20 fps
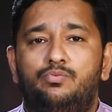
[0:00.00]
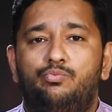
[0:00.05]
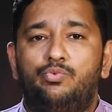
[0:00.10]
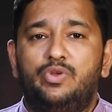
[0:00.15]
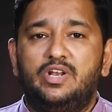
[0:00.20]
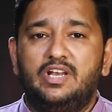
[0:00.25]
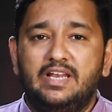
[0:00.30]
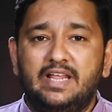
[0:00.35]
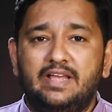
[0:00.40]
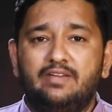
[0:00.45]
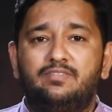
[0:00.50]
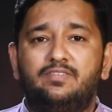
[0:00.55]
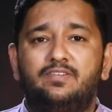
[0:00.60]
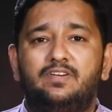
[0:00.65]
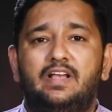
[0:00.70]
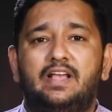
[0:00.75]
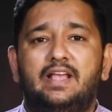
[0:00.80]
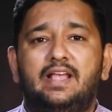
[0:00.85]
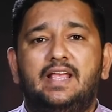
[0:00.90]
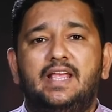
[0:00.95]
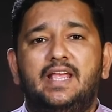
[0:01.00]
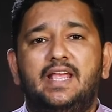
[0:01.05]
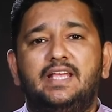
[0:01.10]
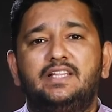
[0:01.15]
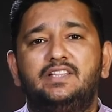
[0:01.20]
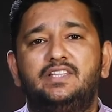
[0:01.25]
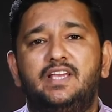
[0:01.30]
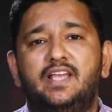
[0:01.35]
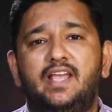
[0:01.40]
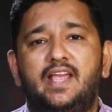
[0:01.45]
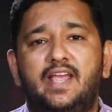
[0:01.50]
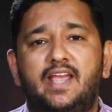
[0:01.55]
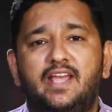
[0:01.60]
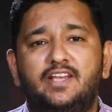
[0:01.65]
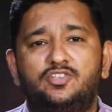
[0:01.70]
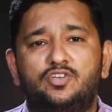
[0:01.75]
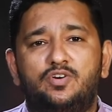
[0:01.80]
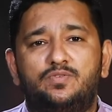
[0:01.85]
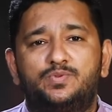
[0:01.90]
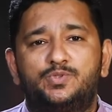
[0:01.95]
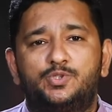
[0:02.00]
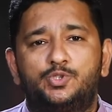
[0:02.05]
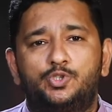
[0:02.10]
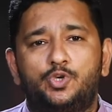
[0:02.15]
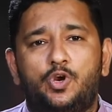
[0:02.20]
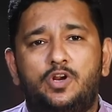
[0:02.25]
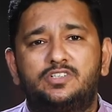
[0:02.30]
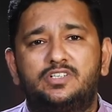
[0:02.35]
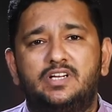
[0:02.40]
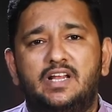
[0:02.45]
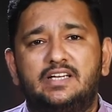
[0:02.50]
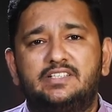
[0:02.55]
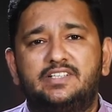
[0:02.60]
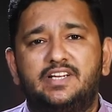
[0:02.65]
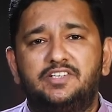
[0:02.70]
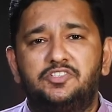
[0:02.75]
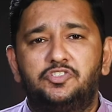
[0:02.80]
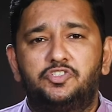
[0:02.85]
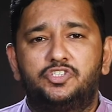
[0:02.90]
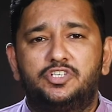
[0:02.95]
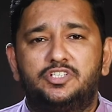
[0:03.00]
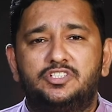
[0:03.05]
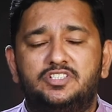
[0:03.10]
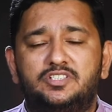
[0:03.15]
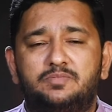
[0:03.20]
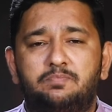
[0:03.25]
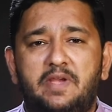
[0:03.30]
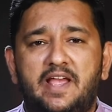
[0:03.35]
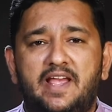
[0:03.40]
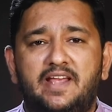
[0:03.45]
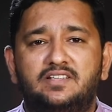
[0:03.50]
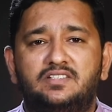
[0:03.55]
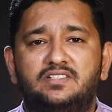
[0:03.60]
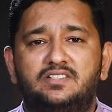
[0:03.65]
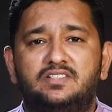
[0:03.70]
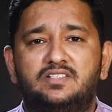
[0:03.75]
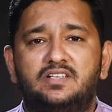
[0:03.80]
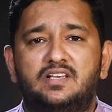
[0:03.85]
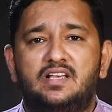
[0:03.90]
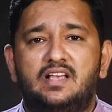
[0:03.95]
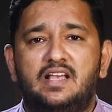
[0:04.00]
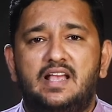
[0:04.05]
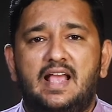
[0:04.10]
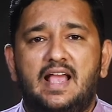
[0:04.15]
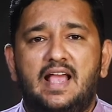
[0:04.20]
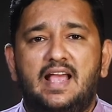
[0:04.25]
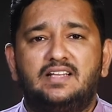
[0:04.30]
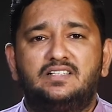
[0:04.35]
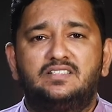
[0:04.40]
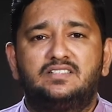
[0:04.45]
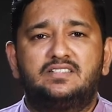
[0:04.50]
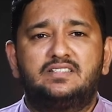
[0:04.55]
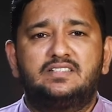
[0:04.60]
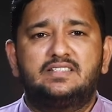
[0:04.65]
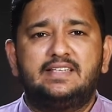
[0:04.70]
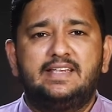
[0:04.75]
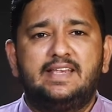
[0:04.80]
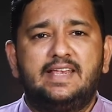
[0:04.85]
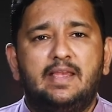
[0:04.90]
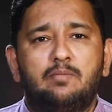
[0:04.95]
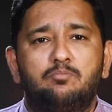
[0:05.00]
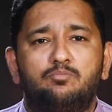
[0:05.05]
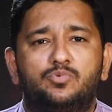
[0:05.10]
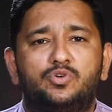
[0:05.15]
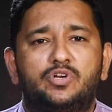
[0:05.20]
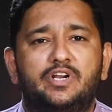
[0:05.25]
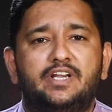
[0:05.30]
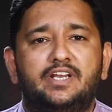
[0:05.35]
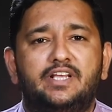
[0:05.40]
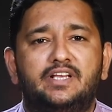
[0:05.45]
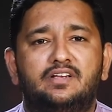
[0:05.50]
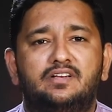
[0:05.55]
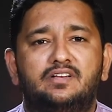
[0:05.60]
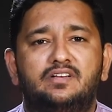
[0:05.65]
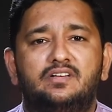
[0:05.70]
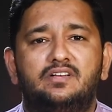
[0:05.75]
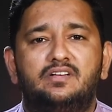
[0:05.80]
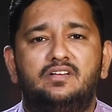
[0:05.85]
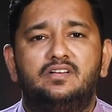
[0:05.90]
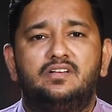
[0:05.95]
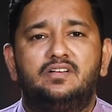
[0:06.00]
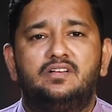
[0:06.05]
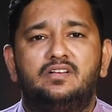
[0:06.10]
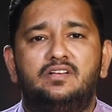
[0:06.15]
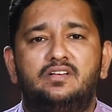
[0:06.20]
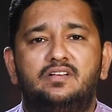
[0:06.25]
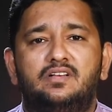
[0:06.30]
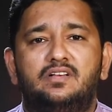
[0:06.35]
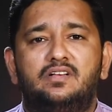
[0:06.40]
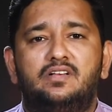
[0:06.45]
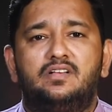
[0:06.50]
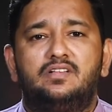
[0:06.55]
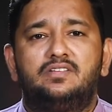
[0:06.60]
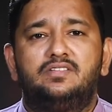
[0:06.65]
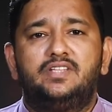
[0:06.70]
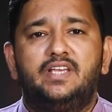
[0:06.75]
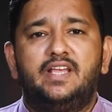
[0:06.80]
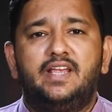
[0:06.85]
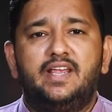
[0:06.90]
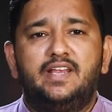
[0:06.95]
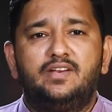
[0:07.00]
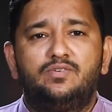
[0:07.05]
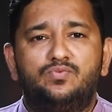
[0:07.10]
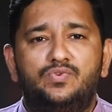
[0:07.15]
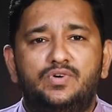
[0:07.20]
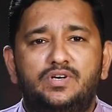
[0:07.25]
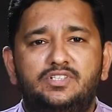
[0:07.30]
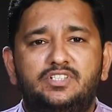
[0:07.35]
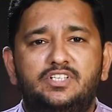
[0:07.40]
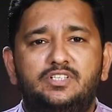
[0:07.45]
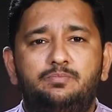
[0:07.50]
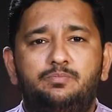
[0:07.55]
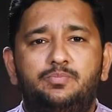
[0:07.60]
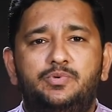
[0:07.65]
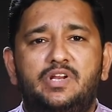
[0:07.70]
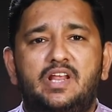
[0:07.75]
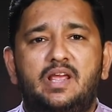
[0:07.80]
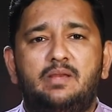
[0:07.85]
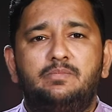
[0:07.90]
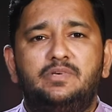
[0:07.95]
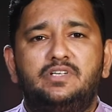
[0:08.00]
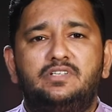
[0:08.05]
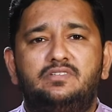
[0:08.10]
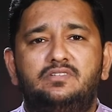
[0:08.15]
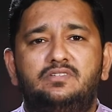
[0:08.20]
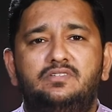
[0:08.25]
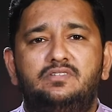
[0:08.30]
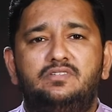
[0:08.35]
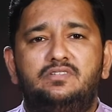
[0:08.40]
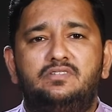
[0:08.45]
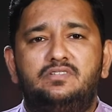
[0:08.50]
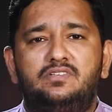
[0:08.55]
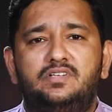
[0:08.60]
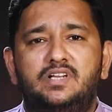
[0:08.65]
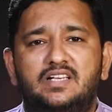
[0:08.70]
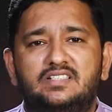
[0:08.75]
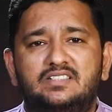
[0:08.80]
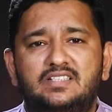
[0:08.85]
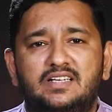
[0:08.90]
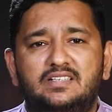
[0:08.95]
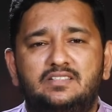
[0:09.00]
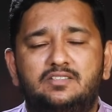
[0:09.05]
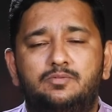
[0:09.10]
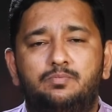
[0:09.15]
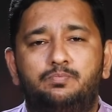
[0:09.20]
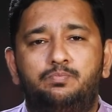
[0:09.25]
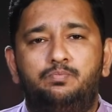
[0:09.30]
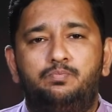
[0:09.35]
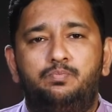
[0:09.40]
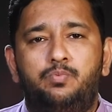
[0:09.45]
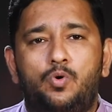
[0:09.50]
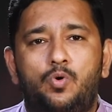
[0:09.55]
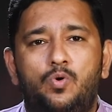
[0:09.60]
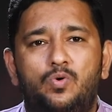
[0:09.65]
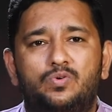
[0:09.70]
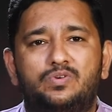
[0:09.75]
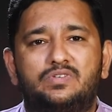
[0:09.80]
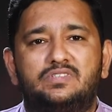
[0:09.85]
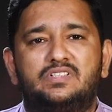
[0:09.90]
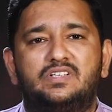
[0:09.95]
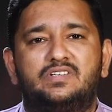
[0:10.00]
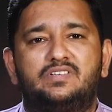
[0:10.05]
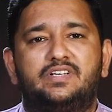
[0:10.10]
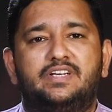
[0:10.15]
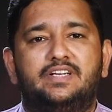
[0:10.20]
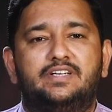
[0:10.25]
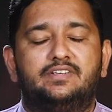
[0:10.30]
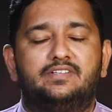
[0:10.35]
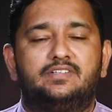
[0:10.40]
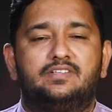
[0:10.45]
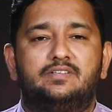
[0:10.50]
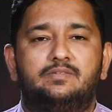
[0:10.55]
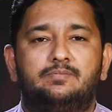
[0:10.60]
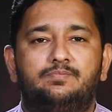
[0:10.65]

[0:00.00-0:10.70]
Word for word: We live in the age of short attention spans and skim reading. The inverted pyramid doesn't bore the reader.